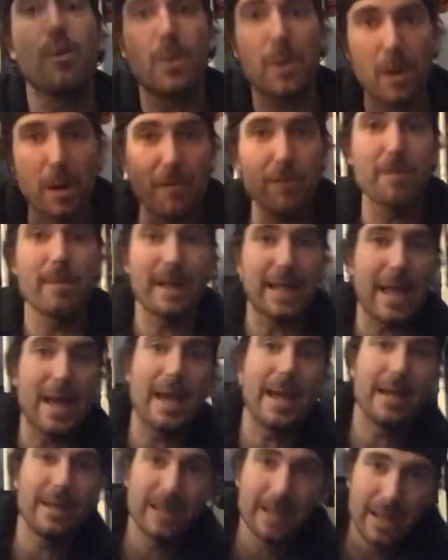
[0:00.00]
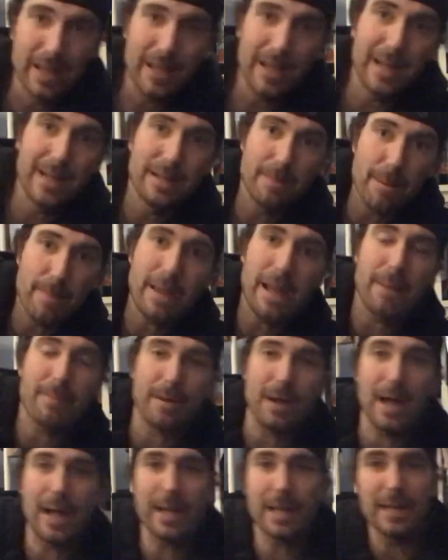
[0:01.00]
the way over my head into my back
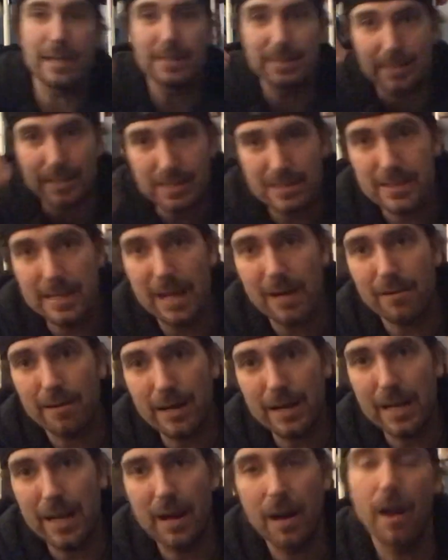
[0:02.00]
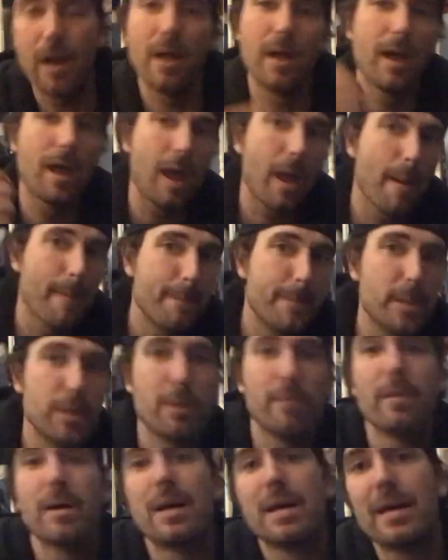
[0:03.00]
pocket into this deck right here, and
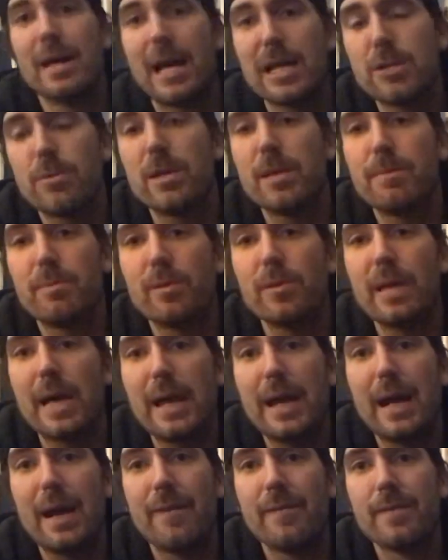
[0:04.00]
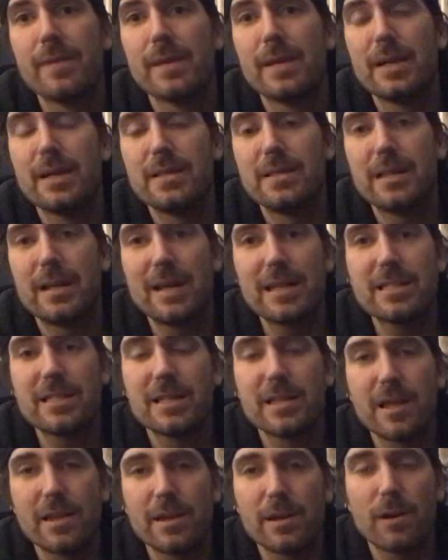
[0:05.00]
boom, that's when you pull that out. So that's
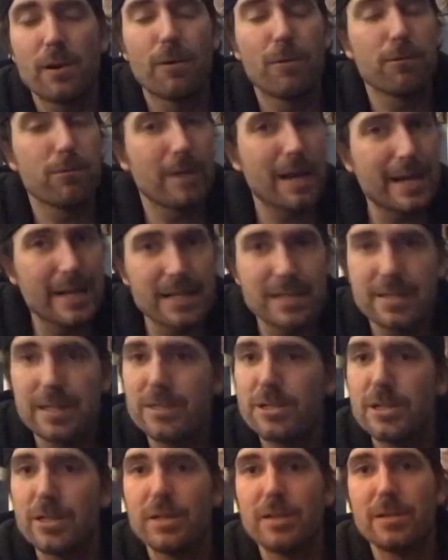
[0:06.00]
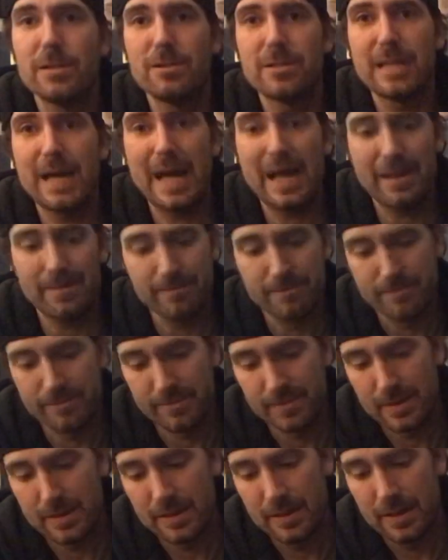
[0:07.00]
another great instance you could use that.
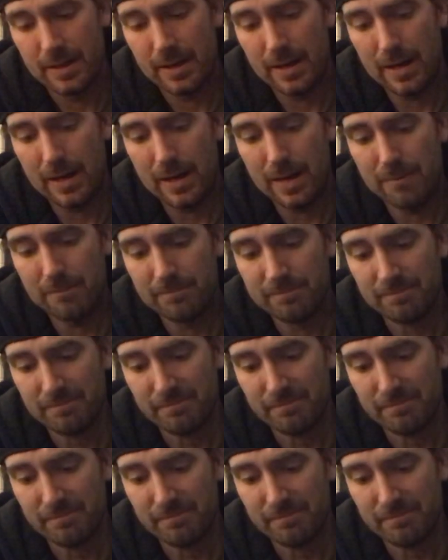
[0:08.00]
Another